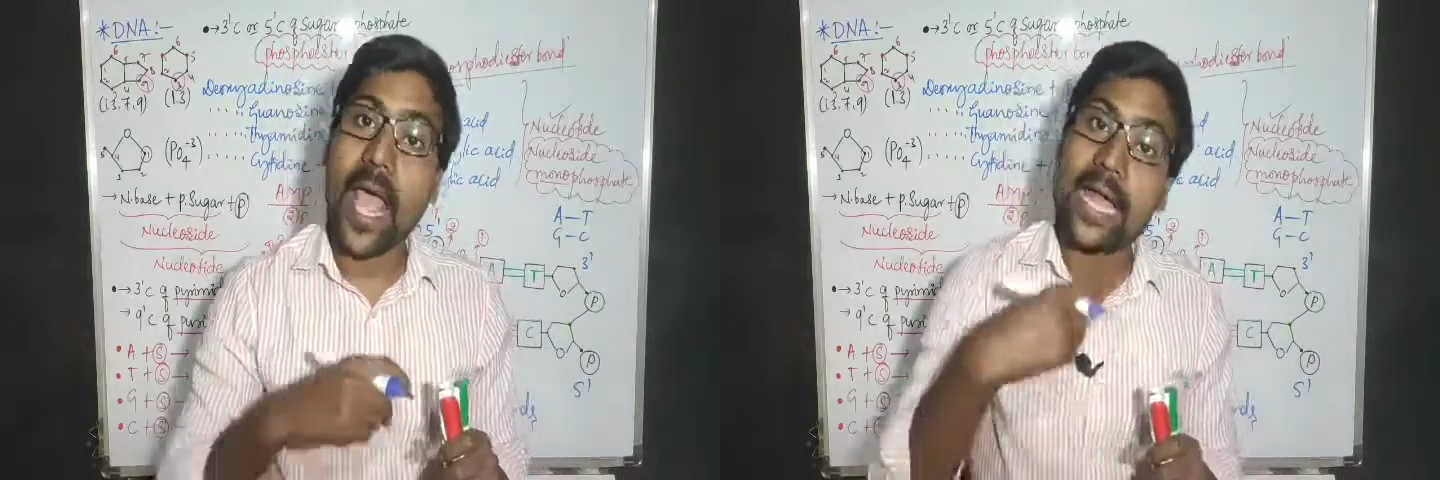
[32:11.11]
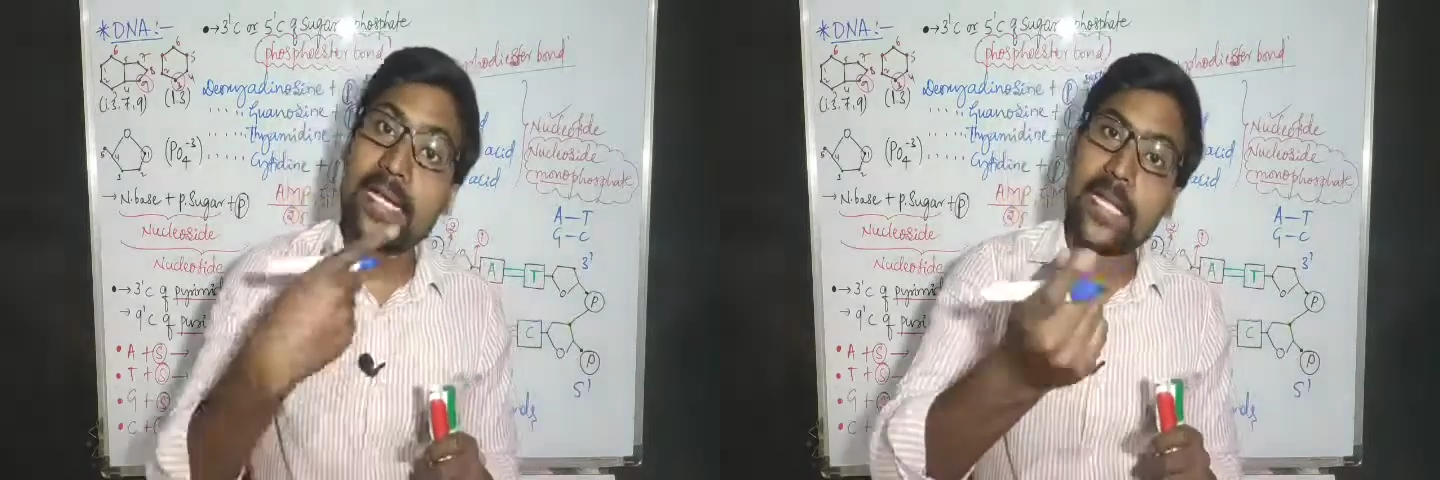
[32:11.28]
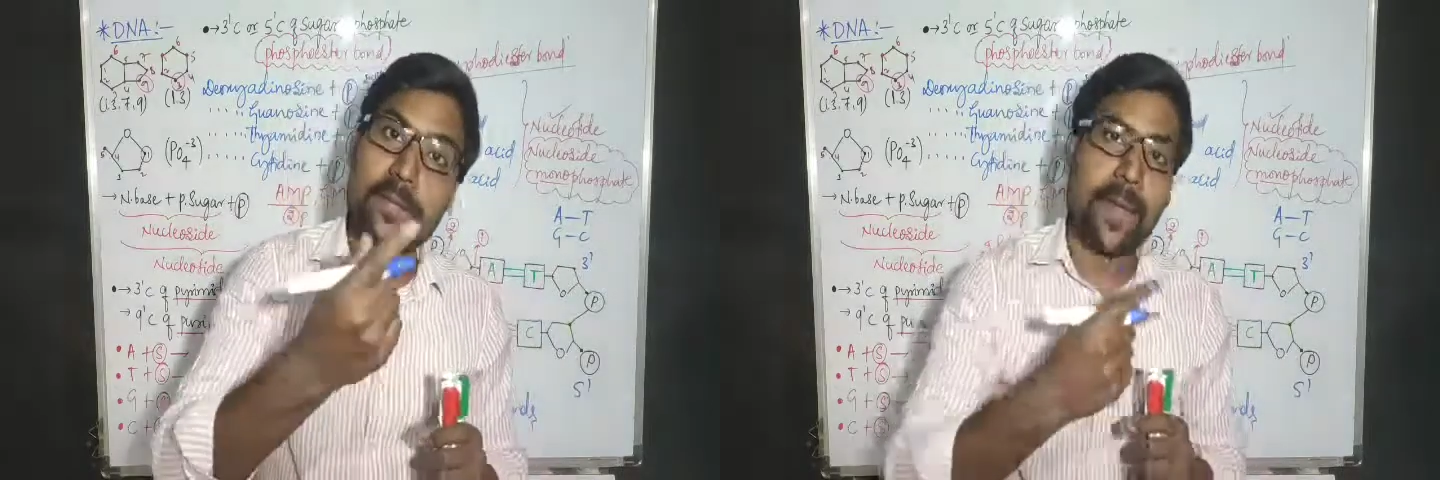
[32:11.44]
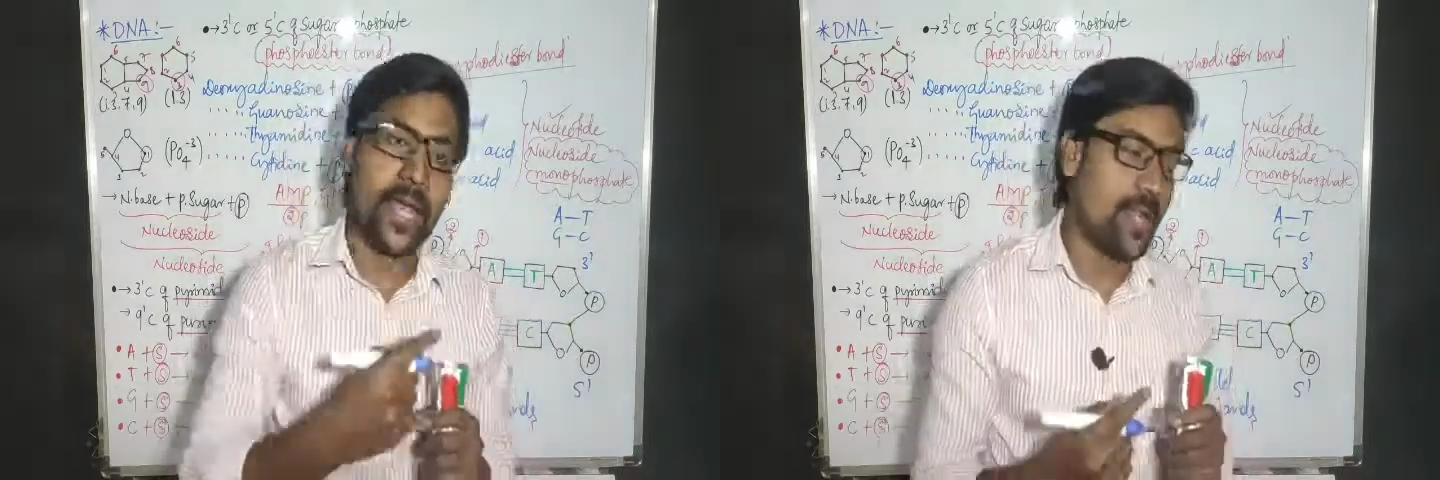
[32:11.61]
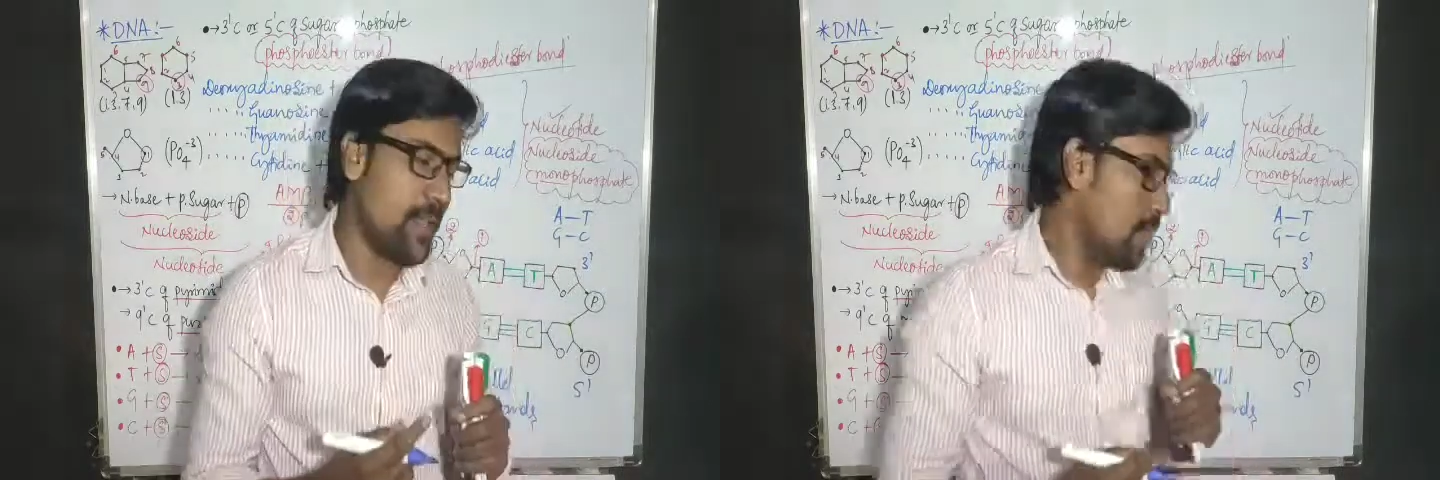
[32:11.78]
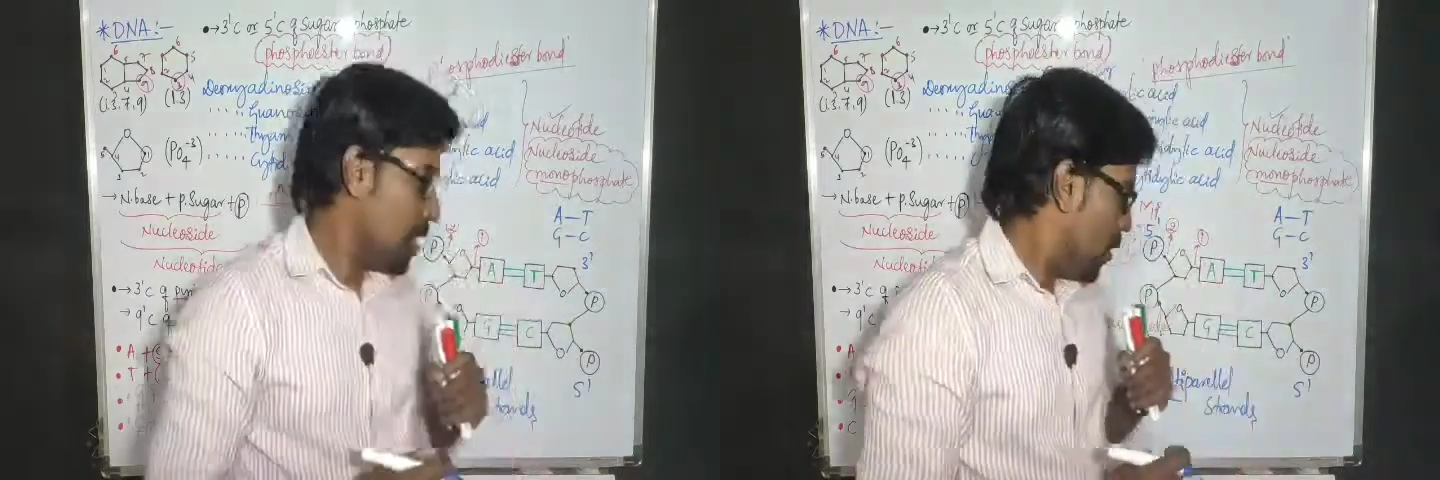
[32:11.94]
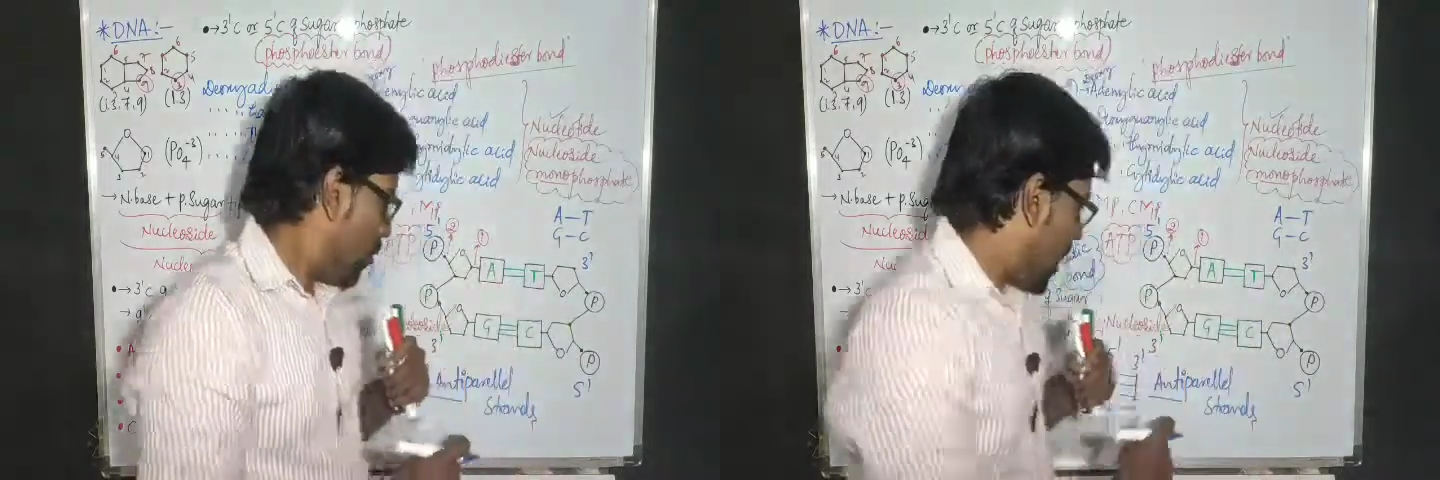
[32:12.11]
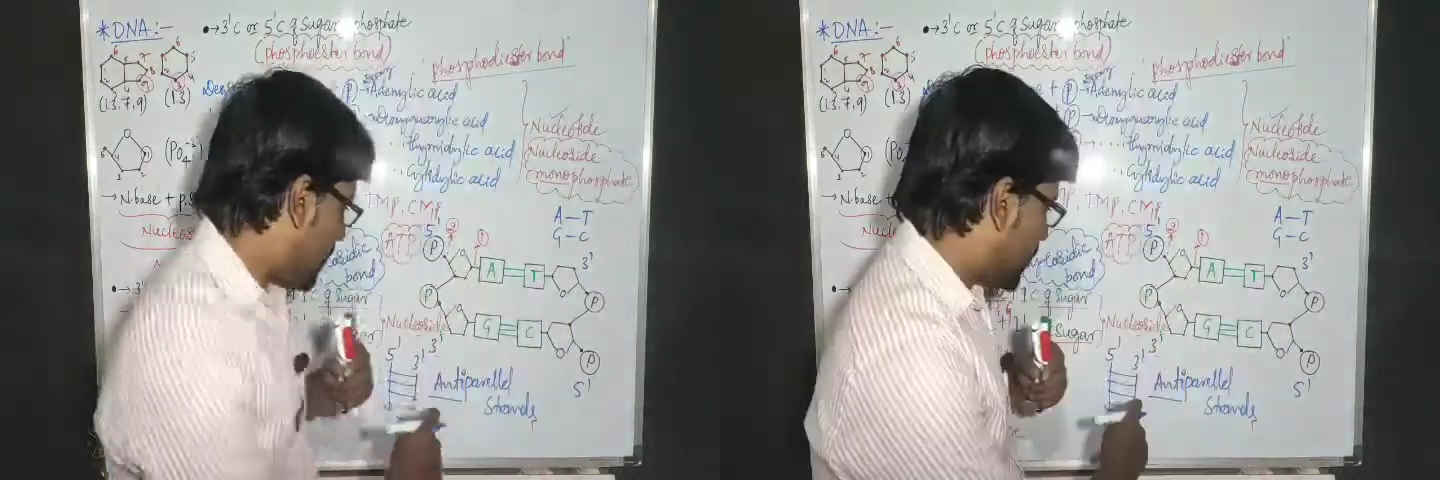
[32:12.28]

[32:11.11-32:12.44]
anti-parallel. Why?